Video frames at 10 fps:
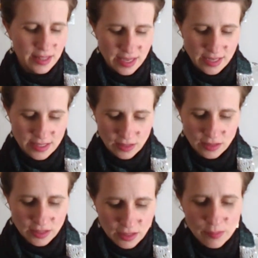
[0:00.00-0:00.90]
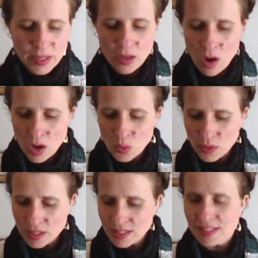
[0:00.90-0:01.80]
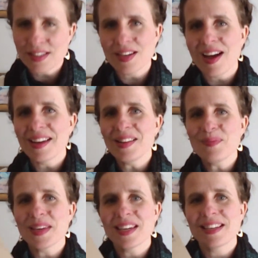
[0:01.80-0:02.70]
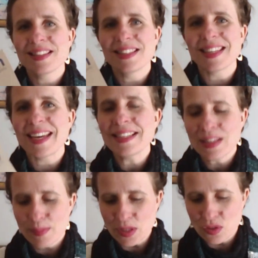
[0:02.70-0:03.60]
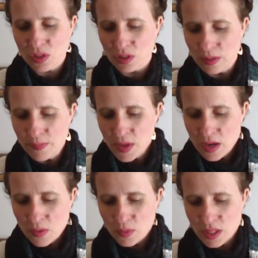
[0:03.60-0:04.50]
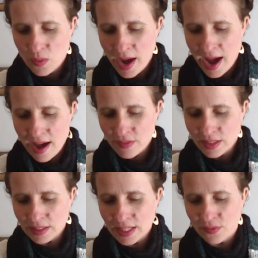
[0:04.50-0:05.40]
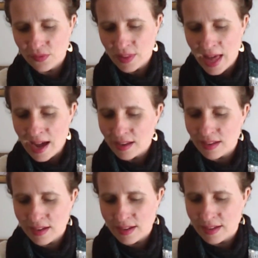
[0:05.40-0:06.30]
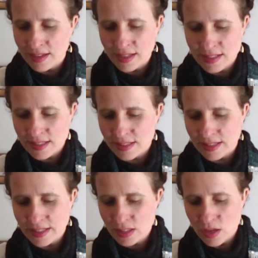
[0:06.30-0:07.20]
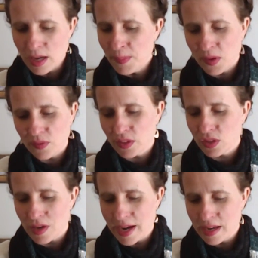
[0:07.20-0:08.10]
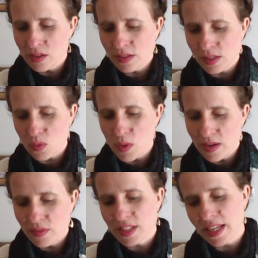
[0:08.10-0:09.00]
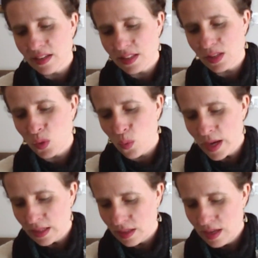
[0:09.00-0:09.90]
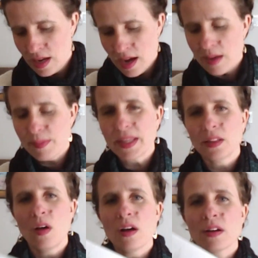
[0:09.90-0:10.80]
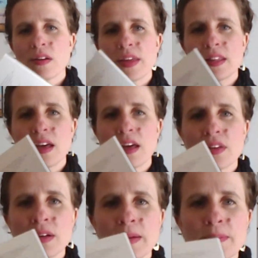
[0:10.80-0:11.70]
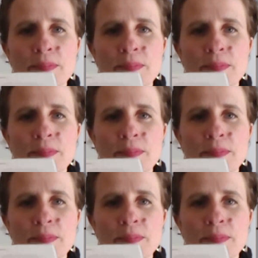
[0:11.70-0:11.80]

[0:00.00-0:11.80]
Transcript: that is a little bit awkward to style because it's asymmetrical. When you have it laid flat, it's not a perfect triangle, so one of the tails is quite a bit longer than the other.